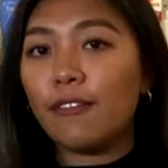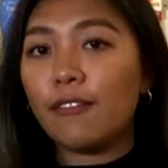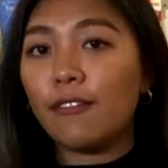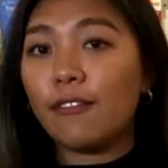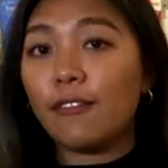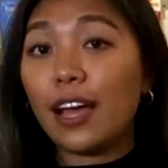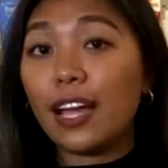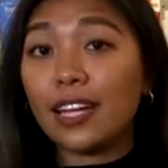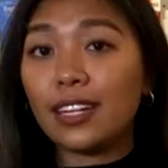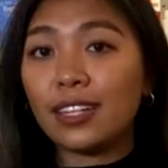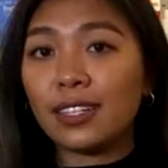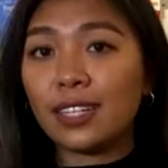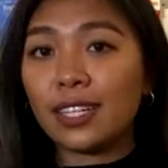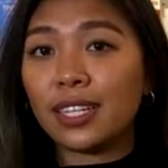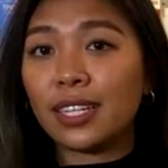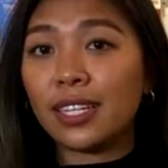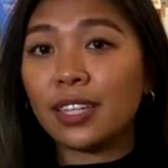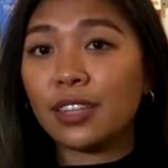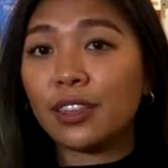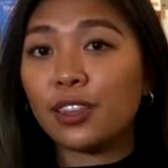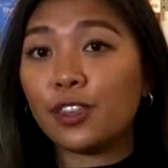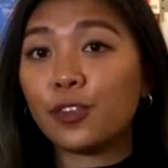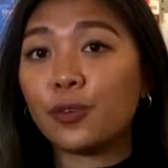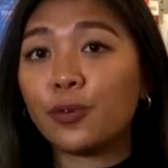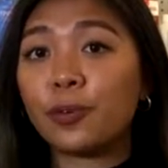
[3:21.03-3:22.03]

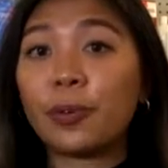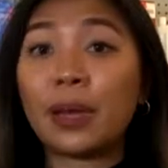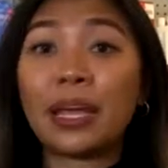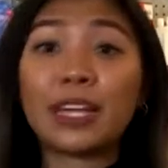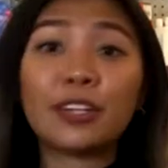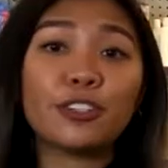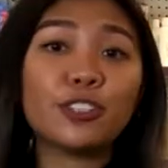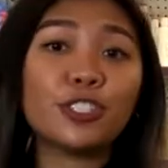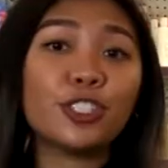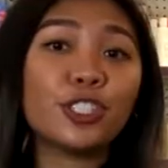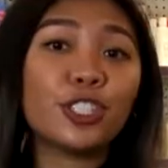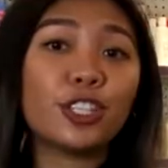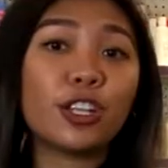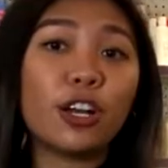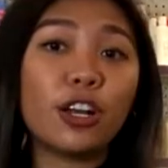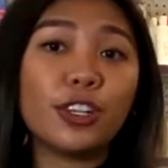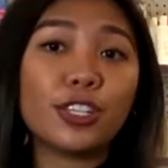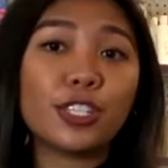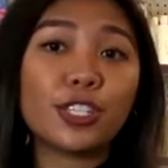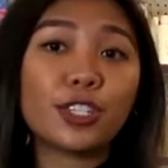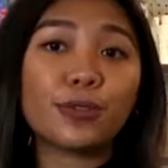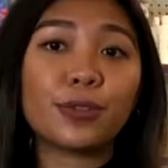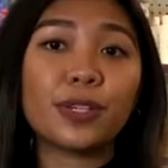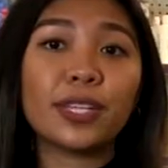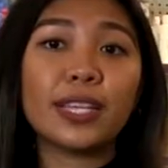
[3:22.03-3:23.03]
Finally, the reminder should
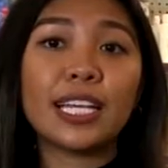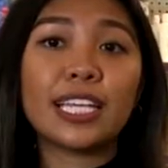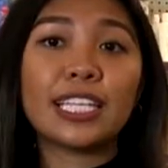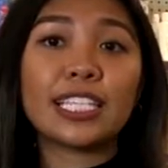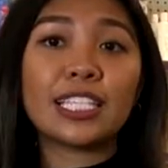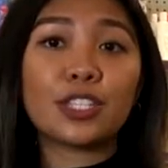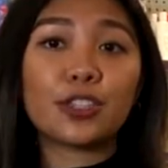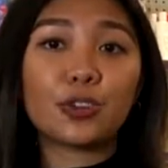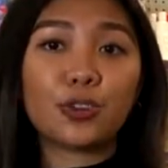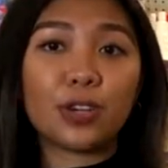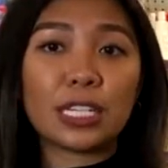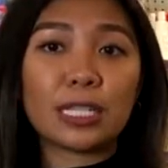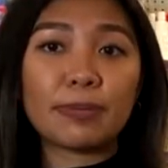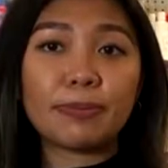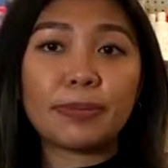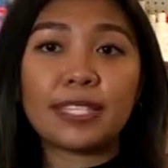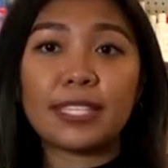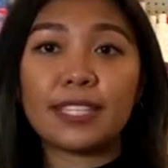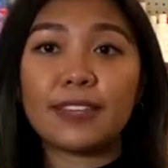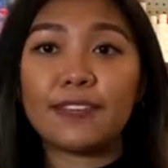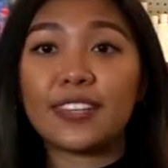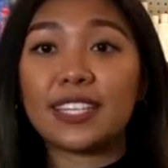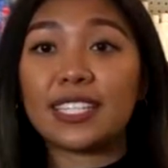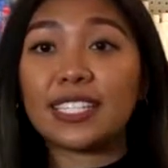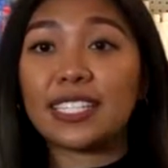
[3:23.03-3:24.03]
also relay
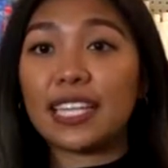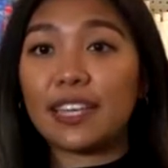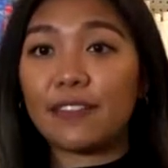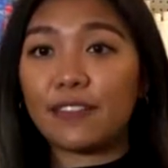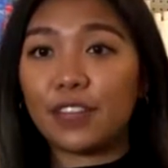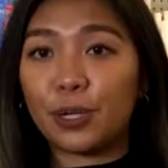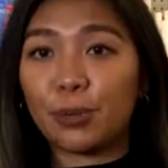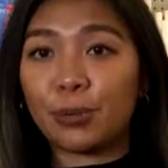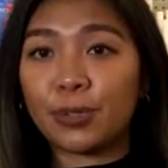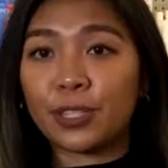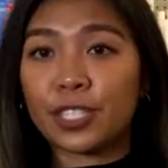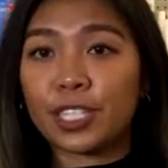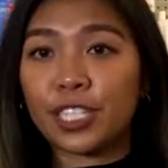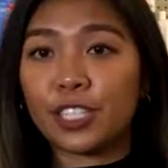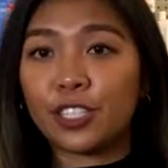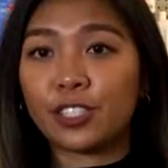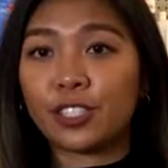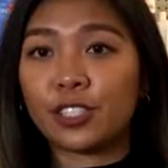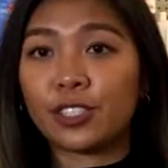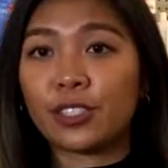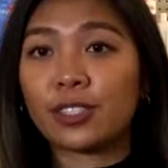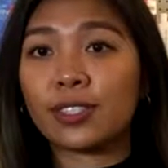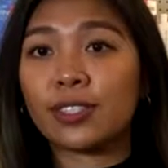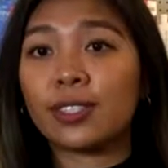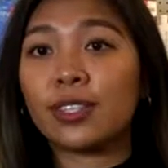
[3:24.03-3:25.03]
store-specific safety
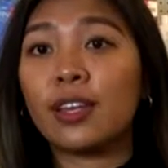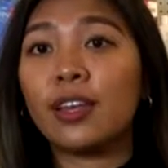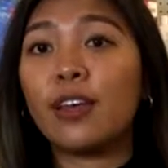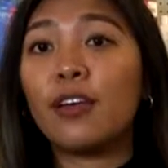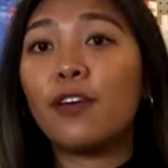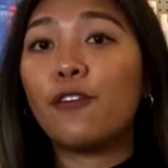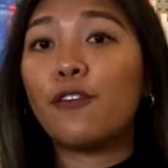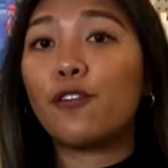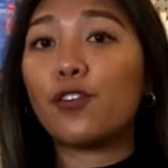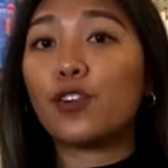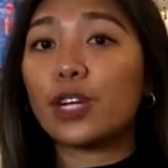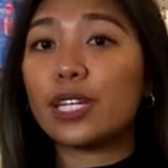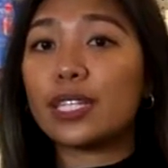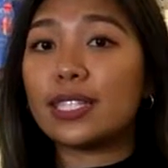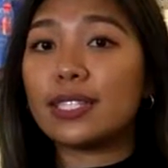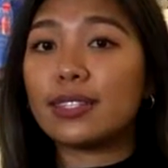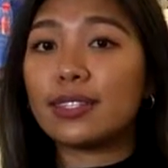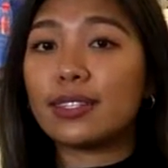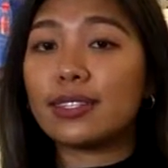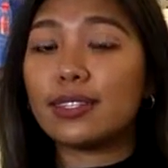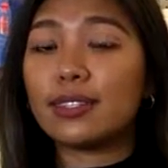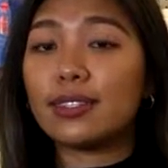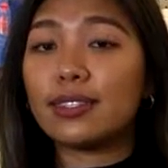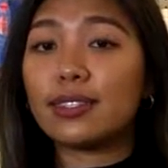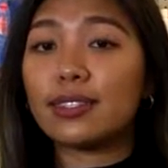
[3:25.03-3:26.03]
procedures. For
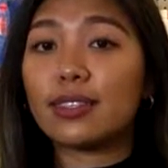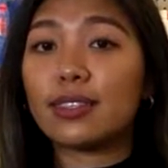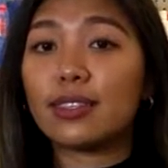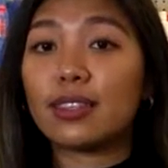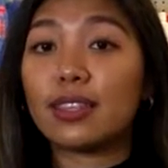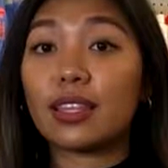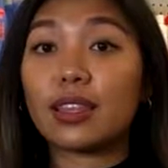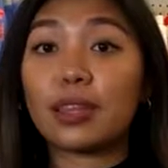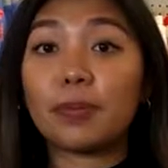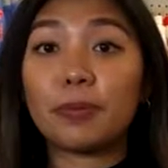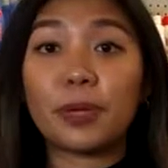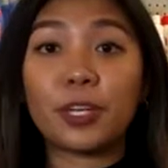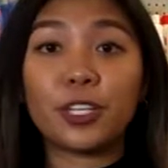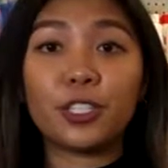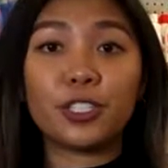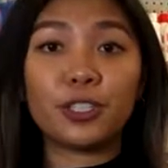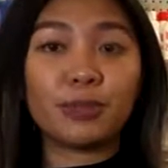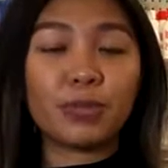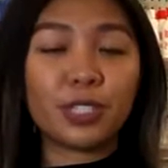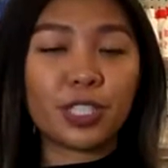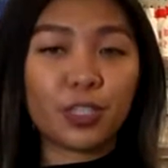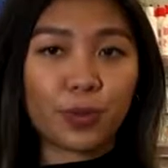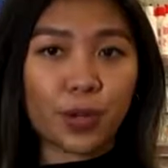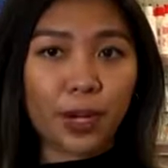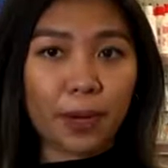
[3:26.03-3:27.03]
instance, that the patient
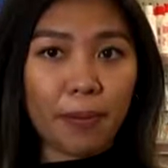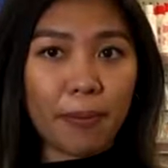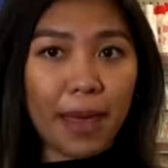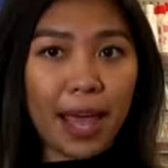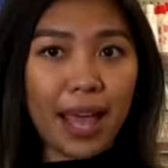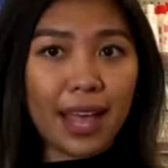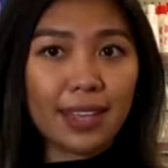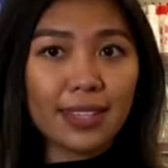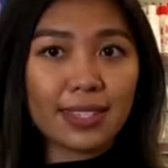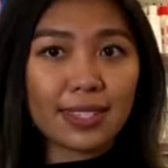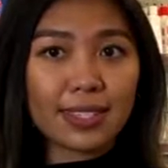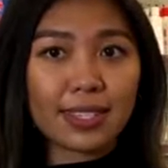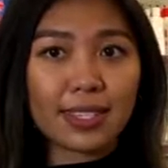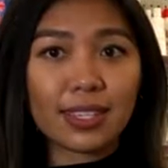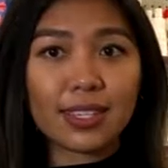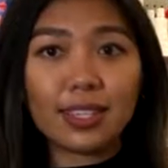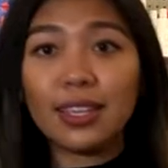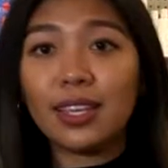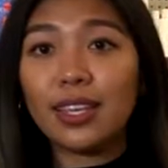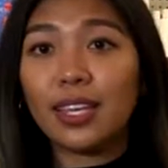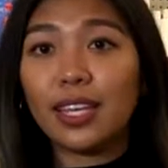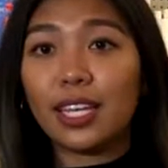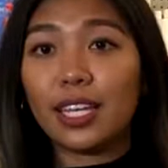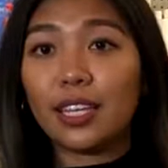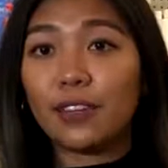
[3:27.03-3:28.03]
must wear a mask,
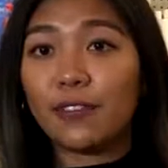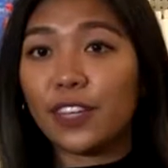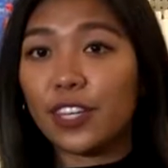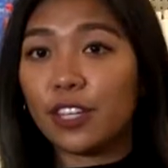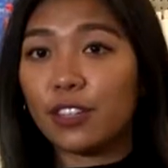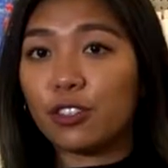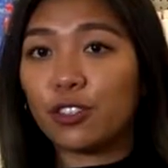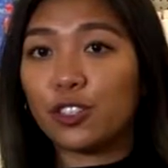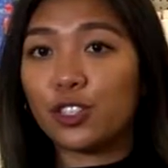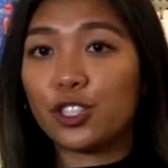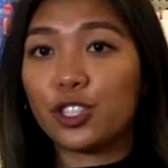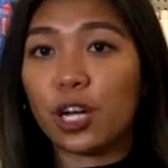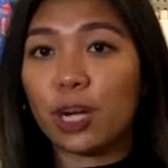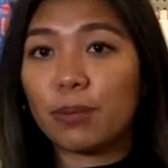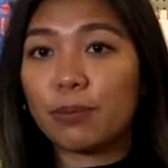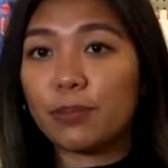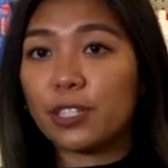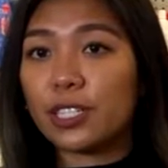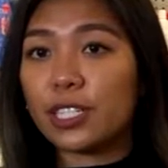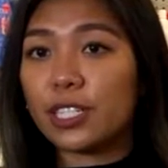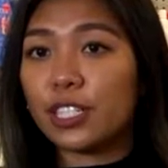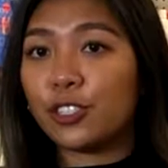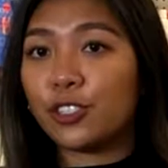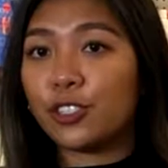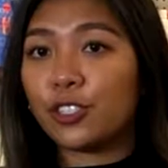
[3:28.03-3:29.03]
in-vehicle shot
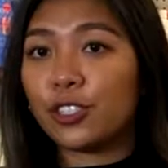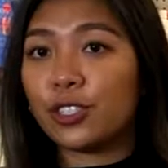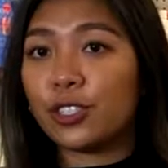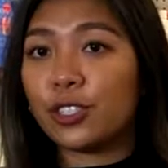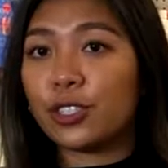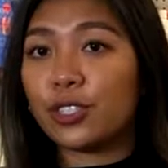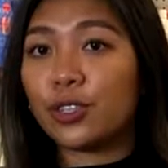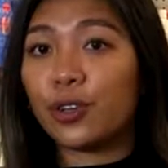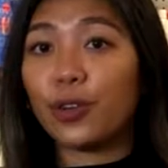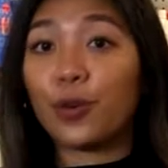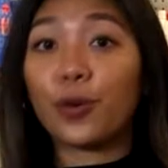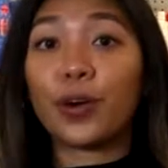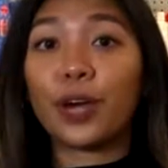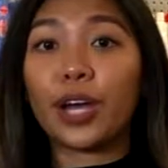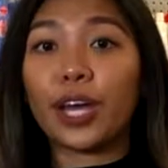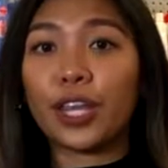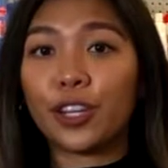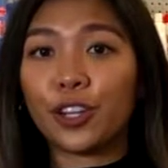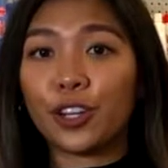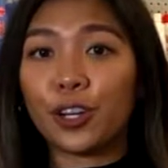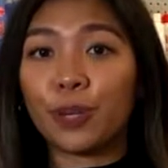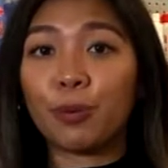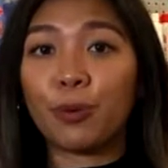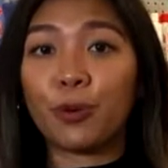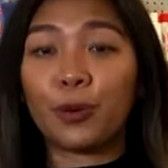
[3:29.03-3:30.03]
procedures, or
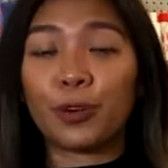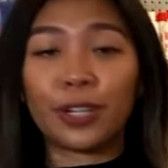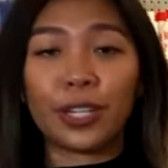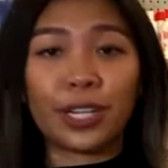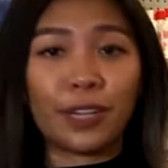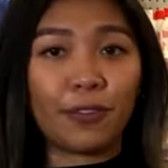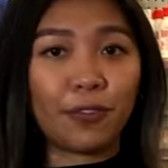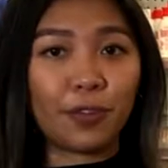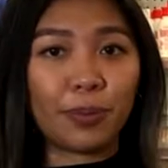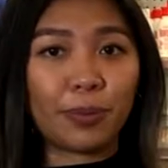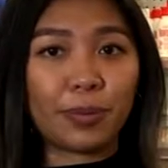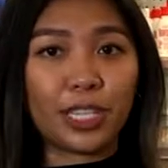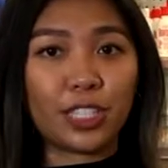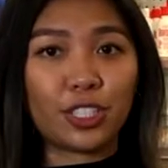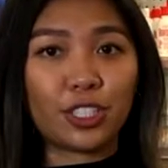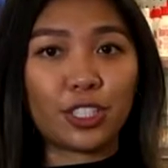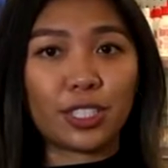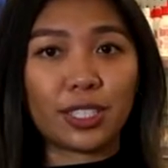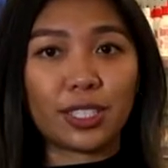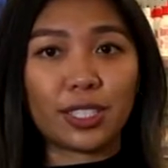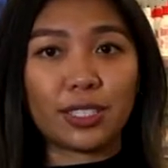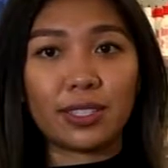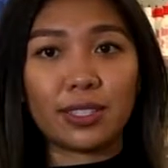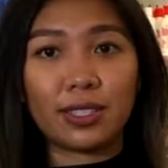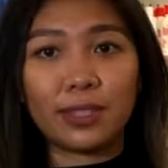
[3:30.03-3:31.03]
other important
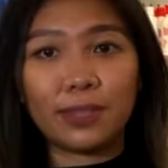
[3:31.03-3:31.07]
information.